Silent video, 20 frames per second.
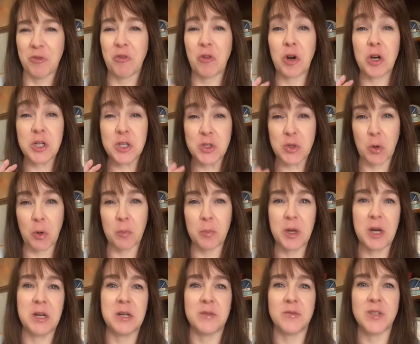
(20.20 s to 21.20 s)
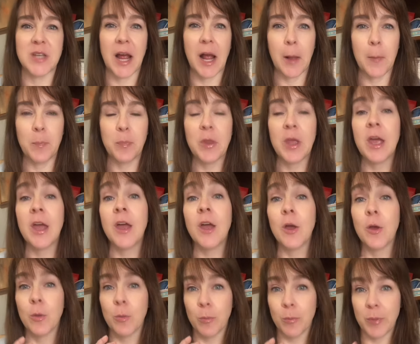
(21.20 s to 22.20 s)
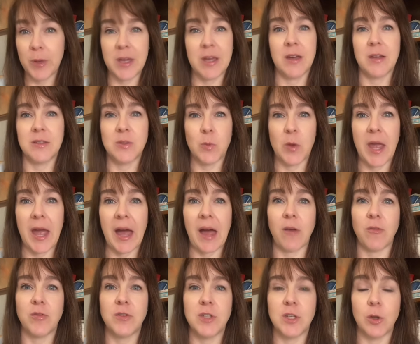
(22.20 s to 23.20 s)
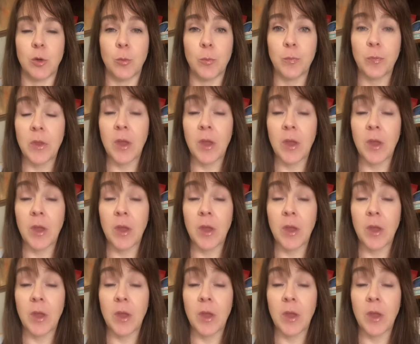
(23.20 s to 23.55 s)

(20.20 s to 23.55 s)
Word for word: for a short period of time because we have to.